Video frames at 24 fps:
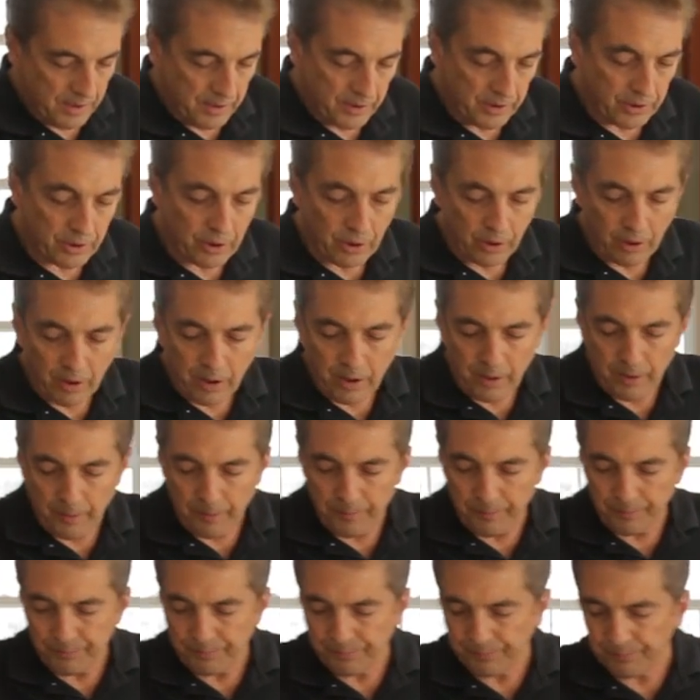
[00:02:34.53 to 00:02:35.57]
your
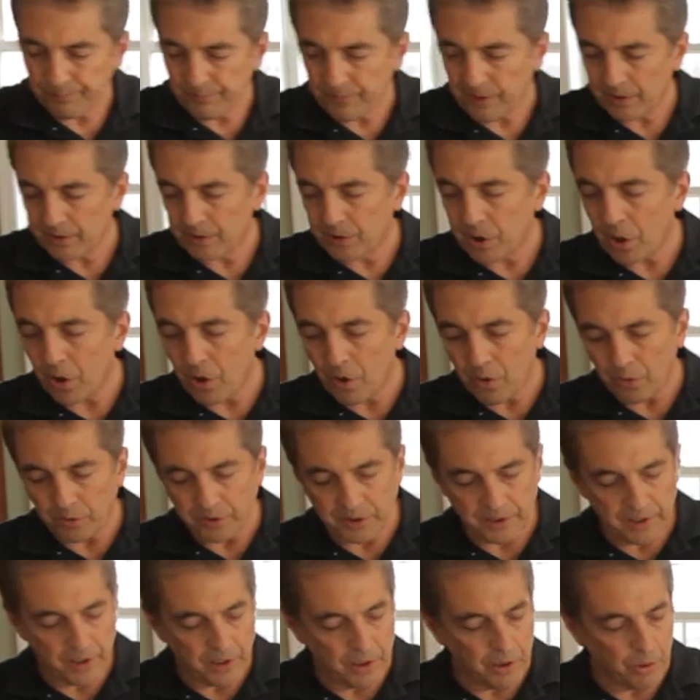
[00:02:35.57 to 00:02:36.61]

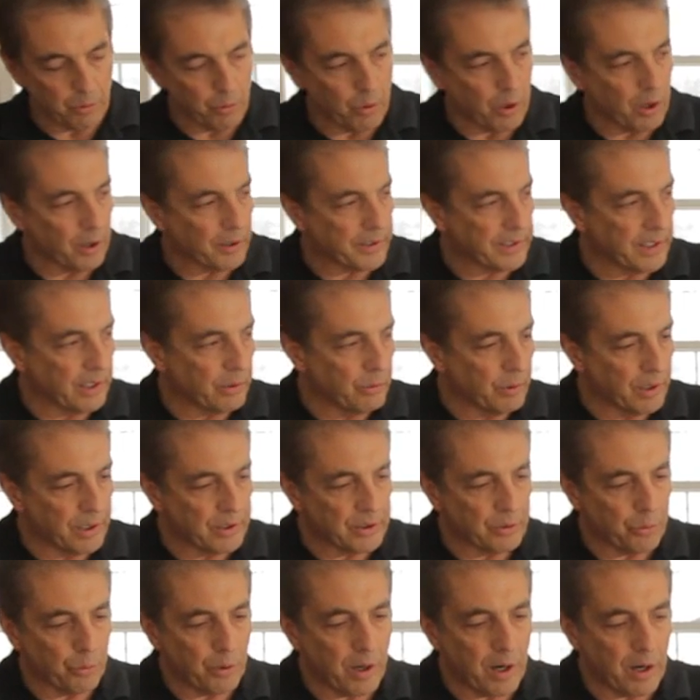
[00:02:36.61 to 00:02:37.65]
tones that you're working with,
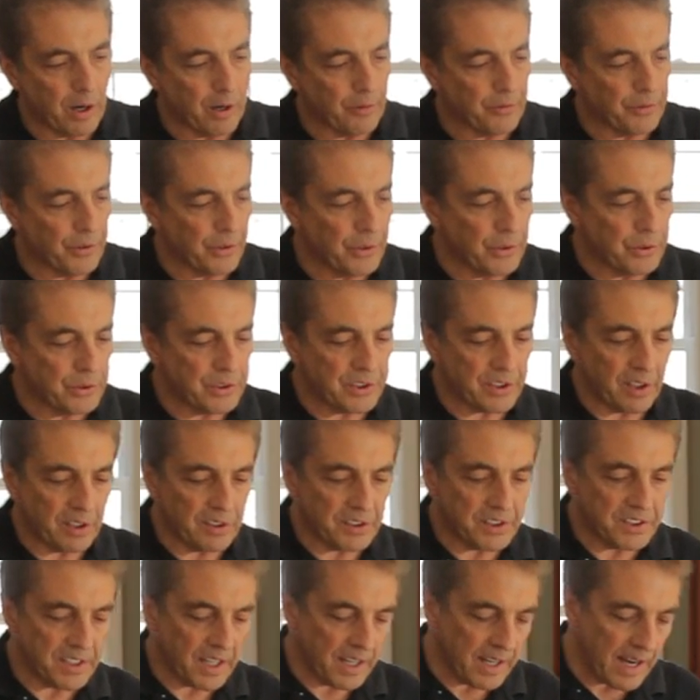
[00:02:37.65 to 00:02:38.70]
where if you used our
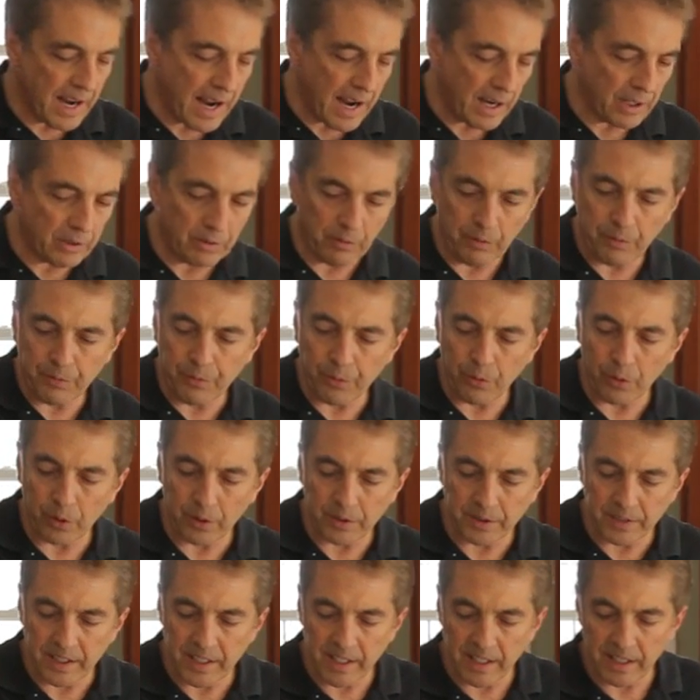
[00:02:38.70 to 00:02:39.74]
Cyacryl
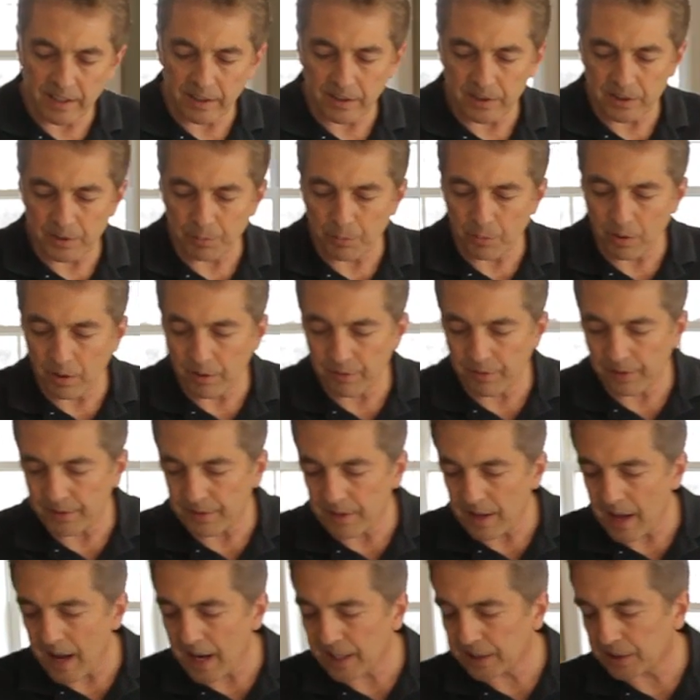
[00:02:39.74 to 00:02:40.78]
14, it's more of a
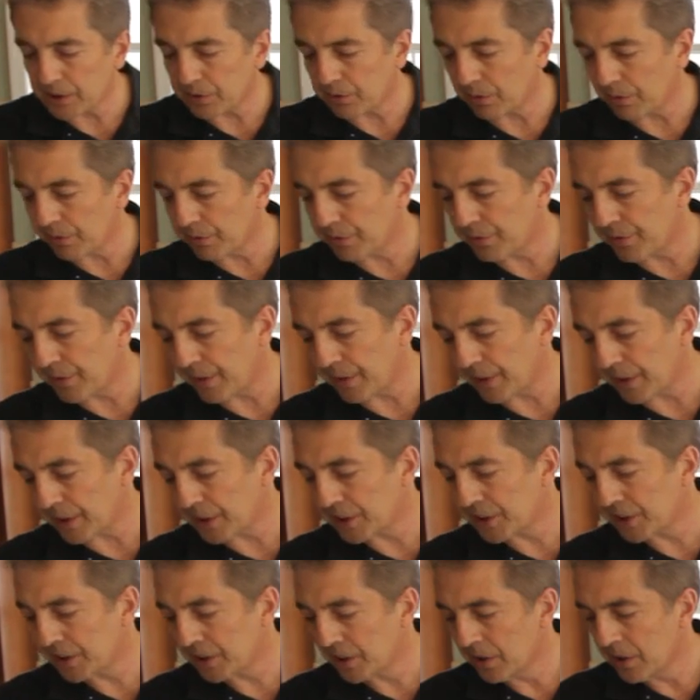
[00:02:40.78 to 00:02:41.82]
natural
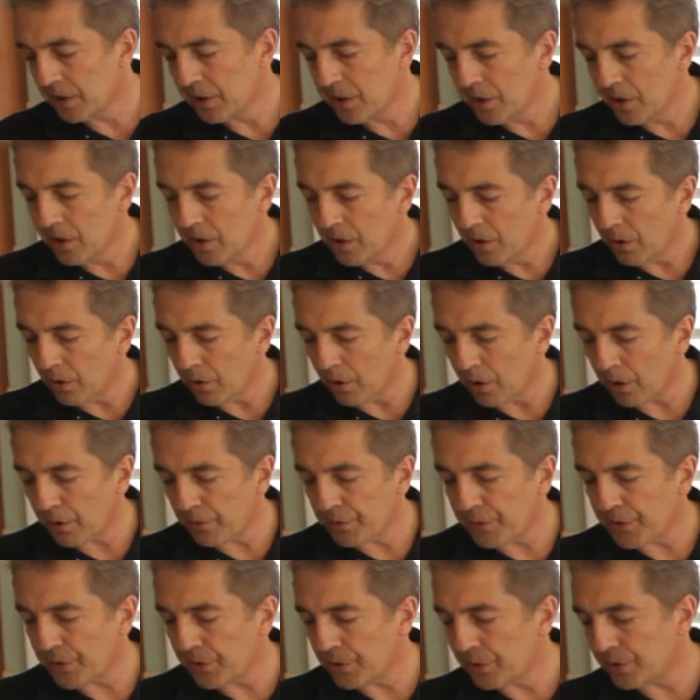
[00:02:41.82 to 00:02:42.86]
finish. Or
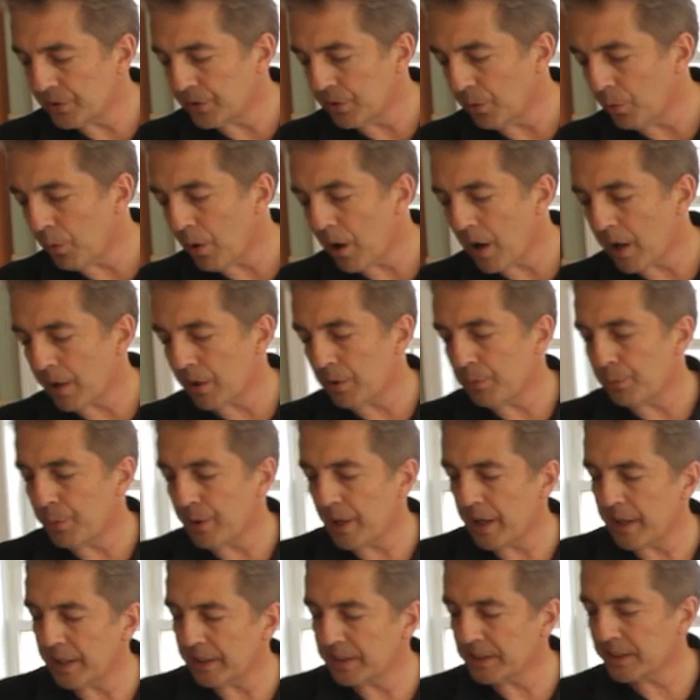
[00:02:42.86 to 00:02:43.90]
if you use the
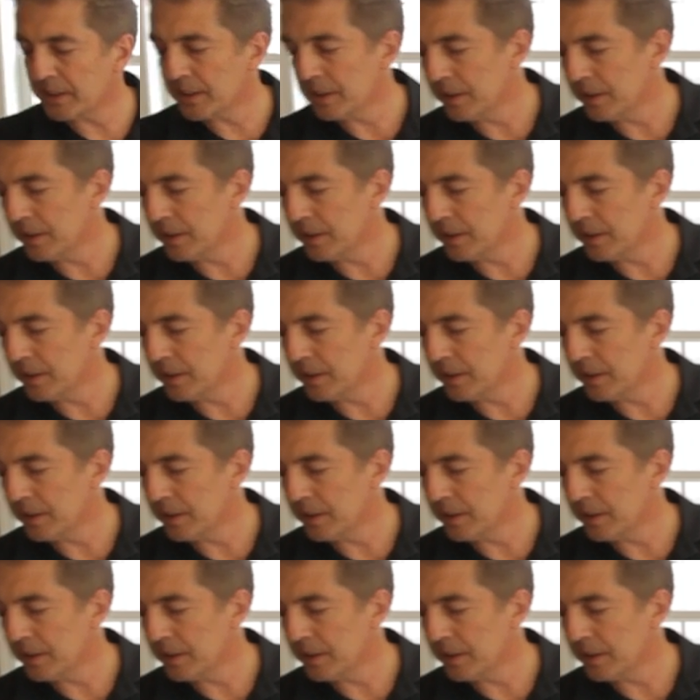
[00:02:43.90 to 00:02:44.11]
water-based